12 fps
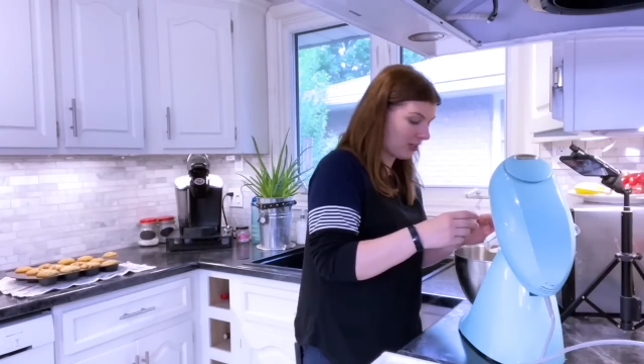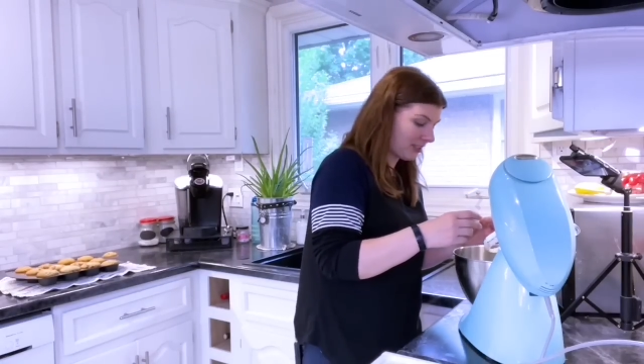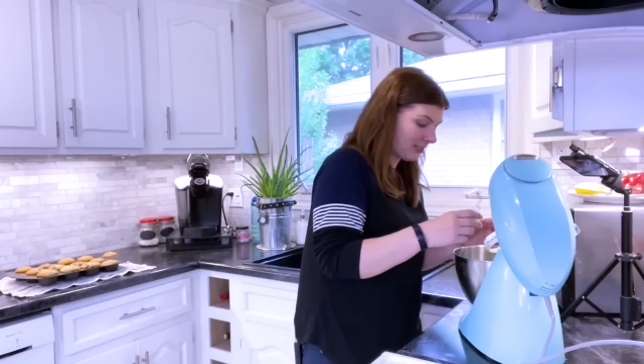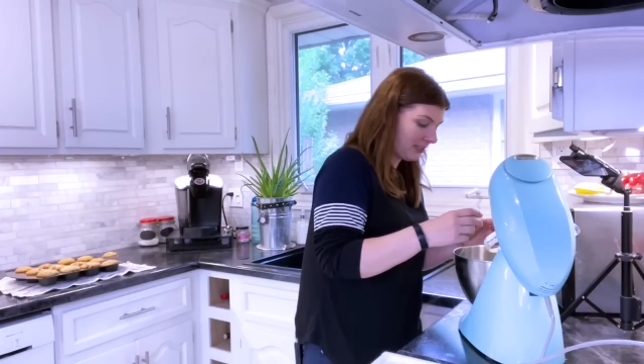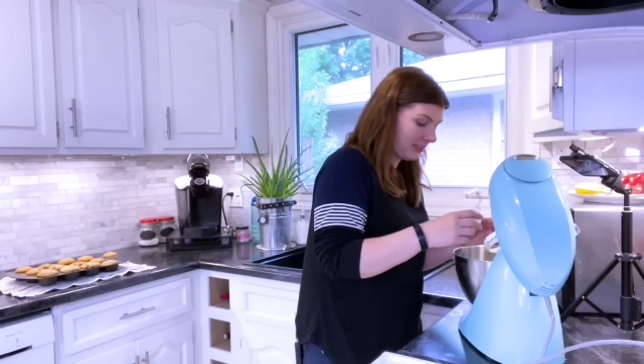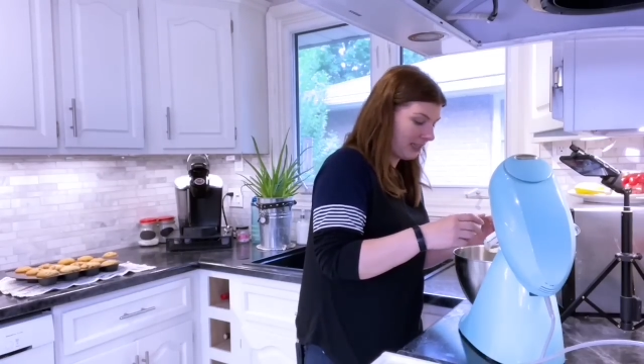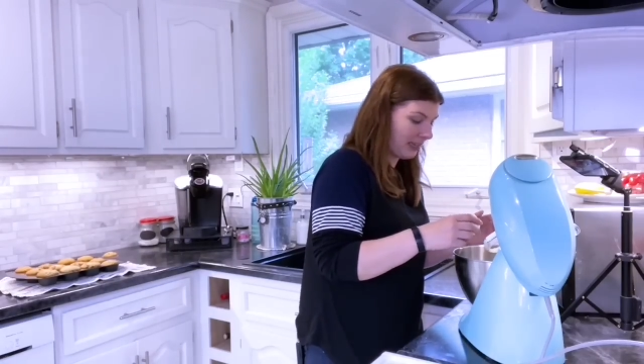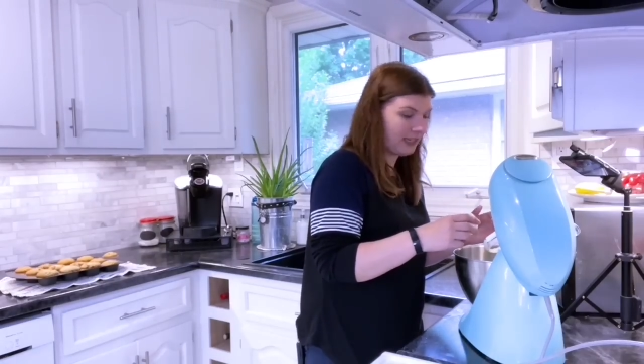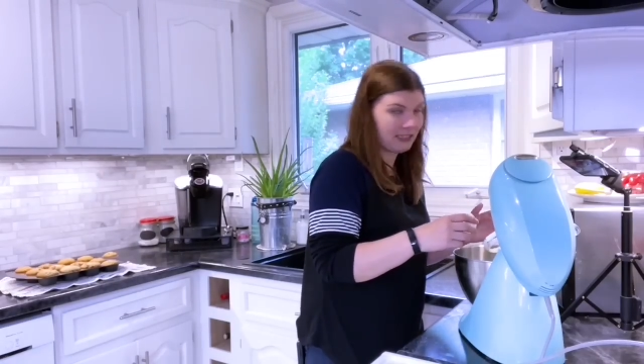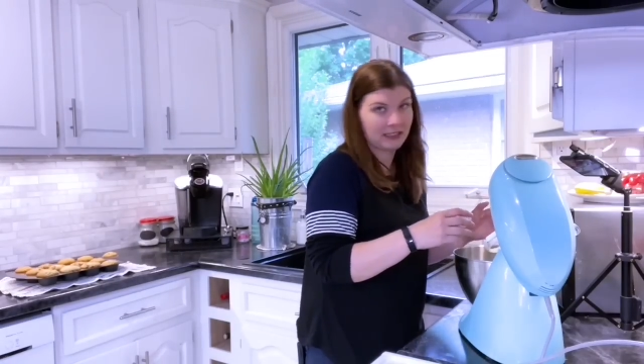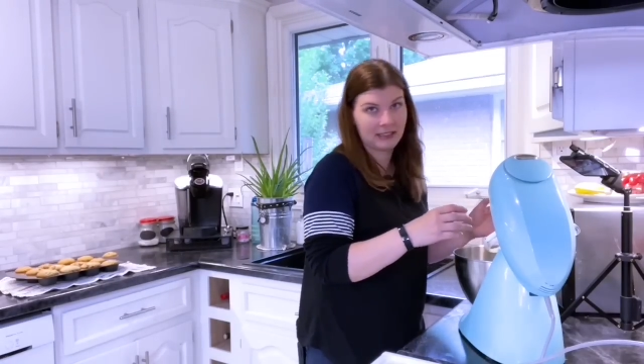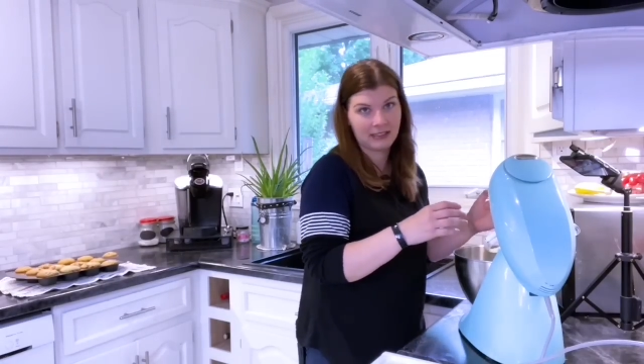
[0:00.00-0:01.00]
just in
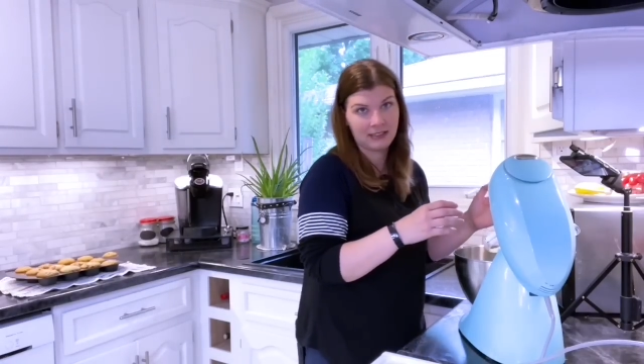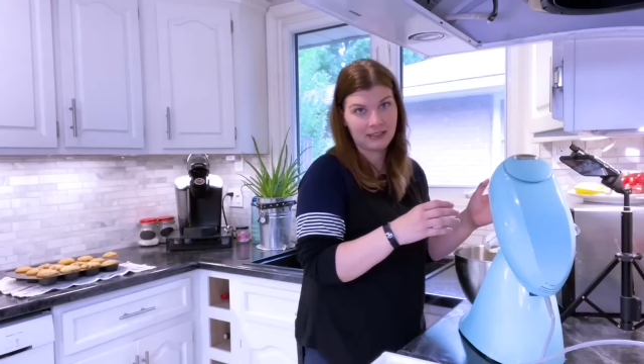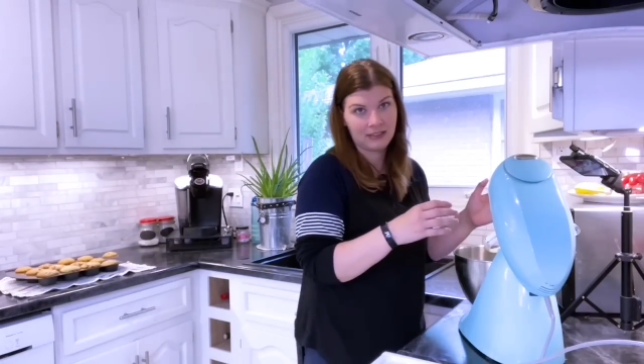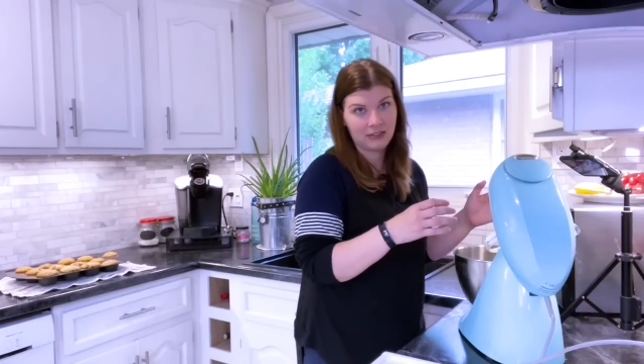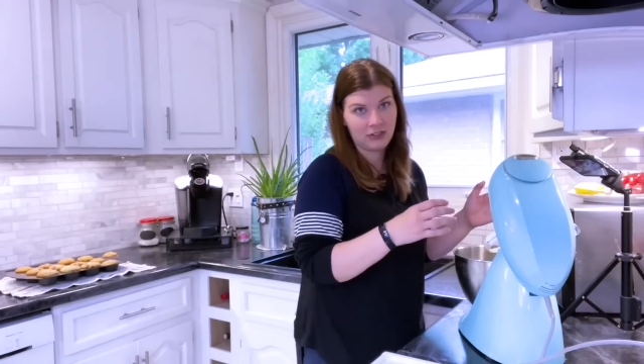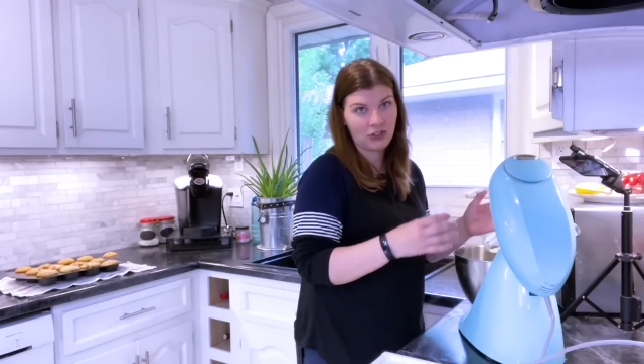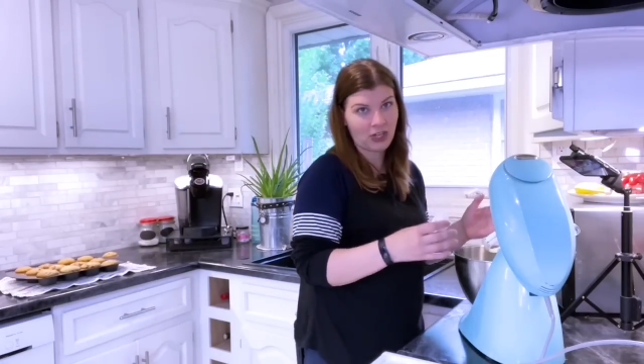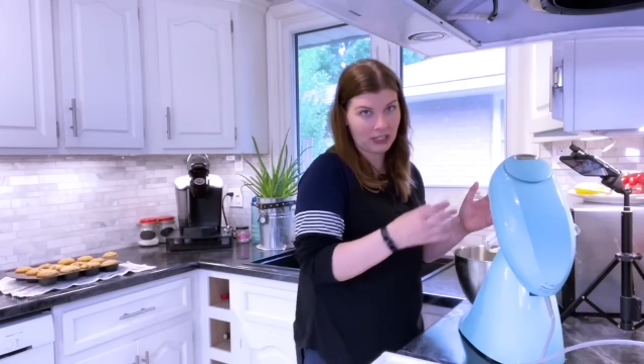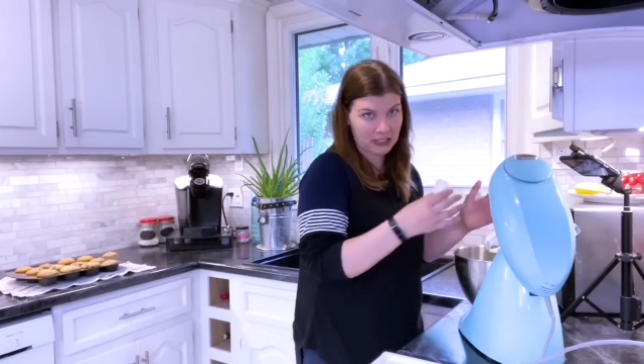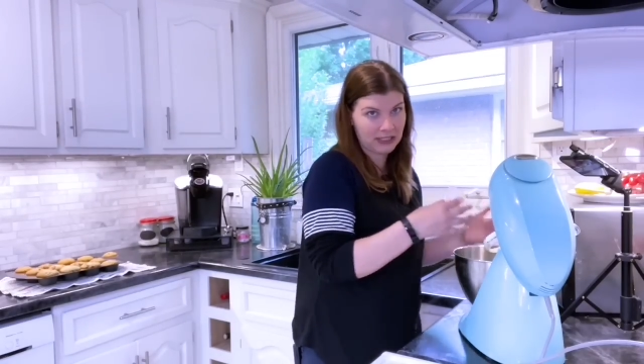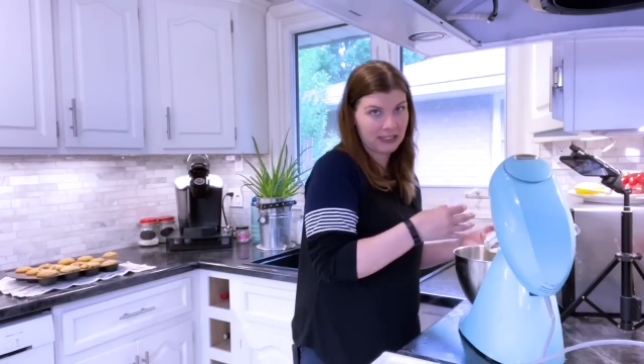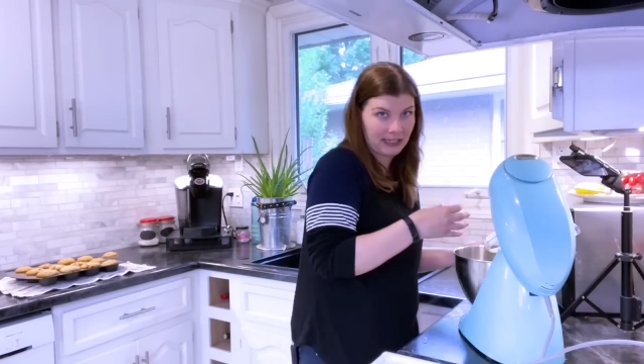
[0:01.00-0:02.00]
case
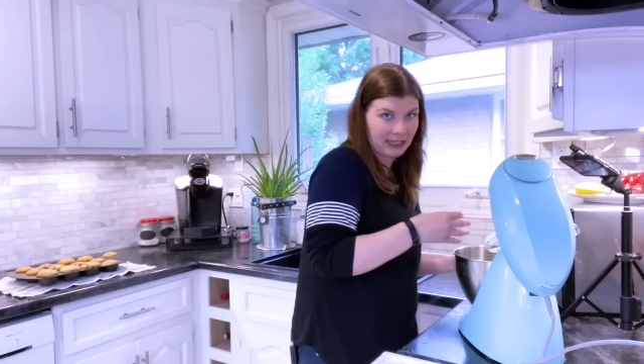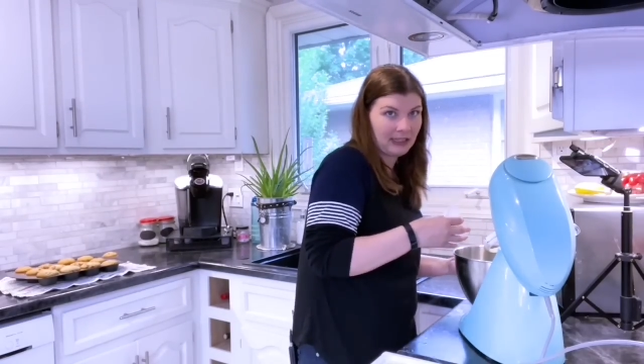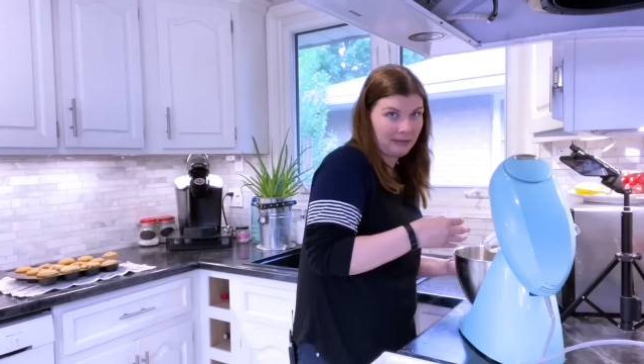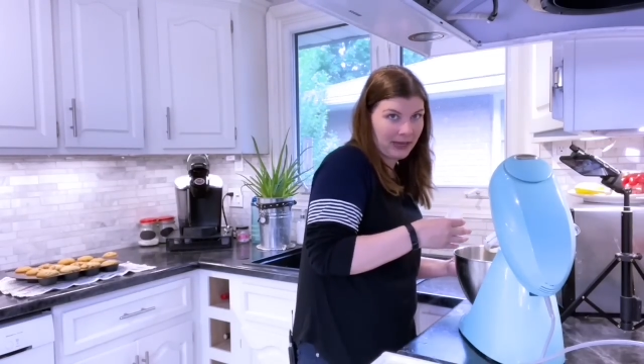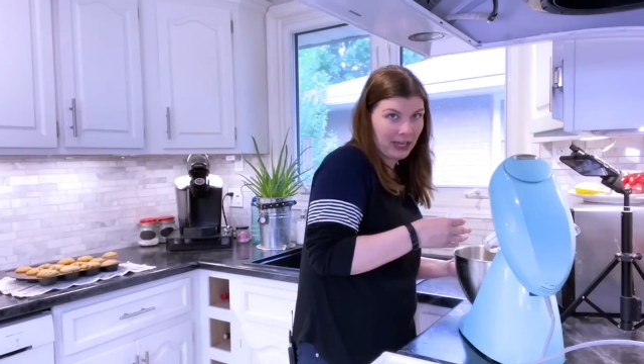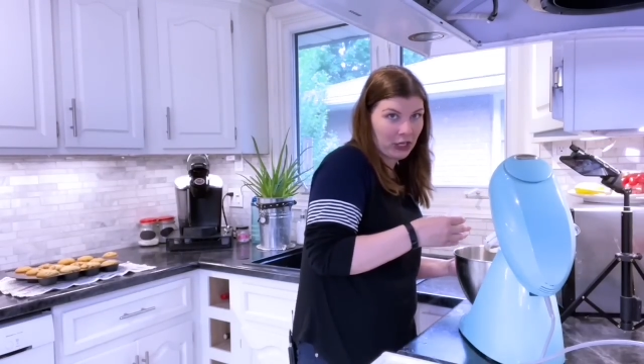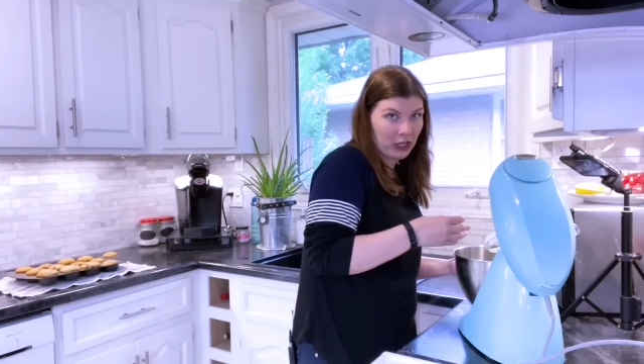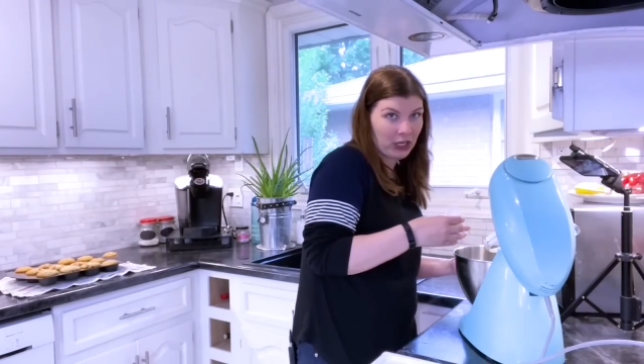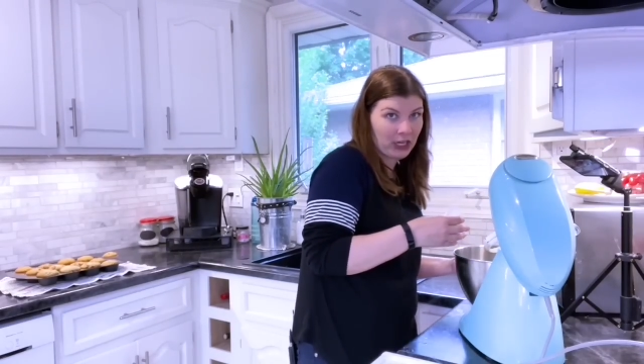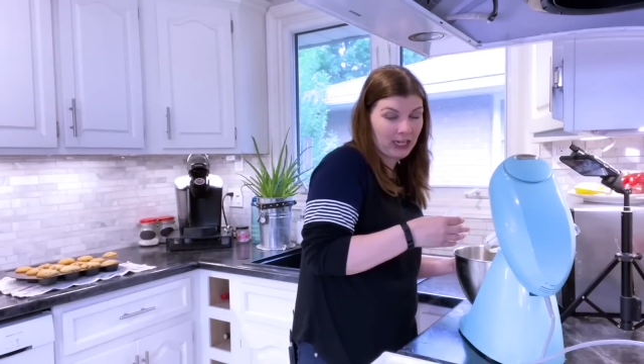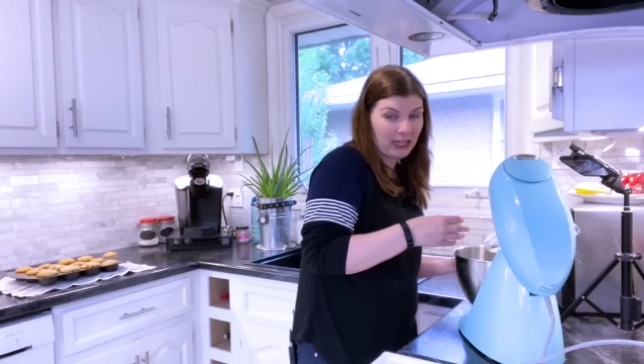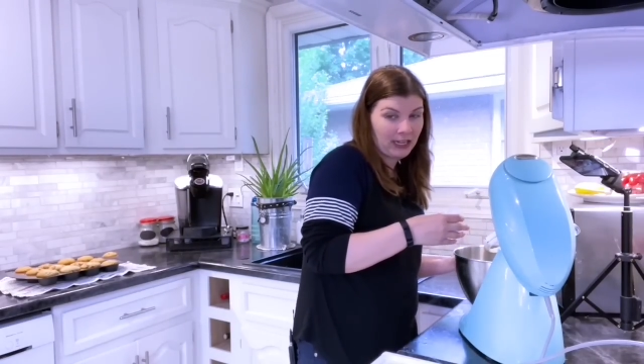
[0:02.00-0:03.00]
shells get in the
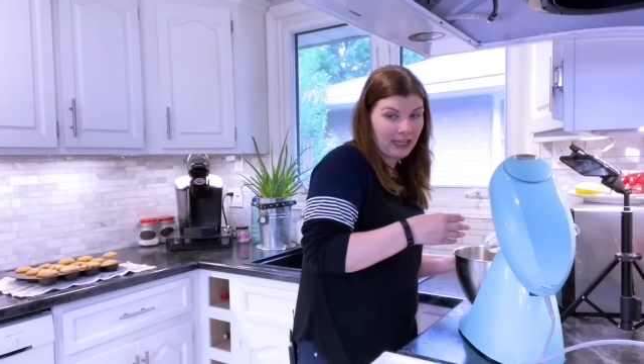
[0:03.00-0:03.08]
batter.